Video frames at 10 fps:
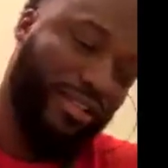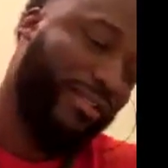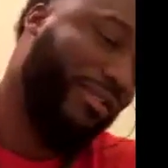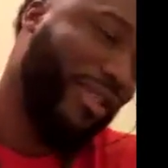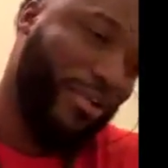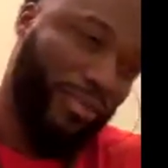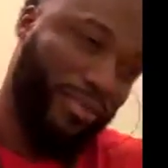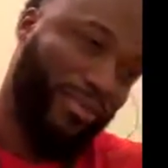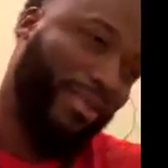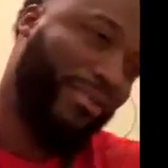
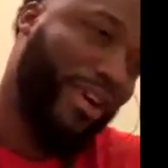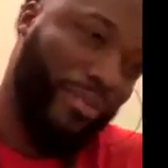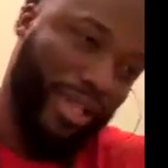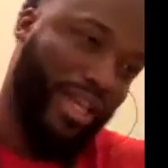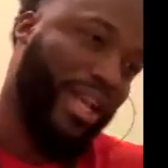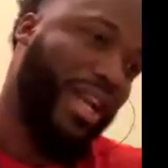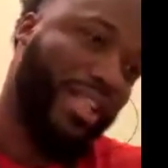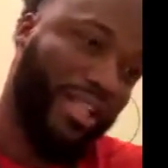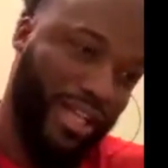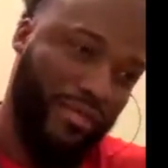For a player
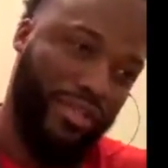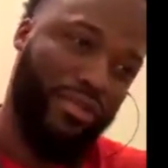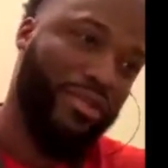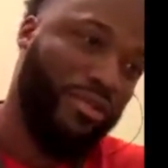like Anthony Davis,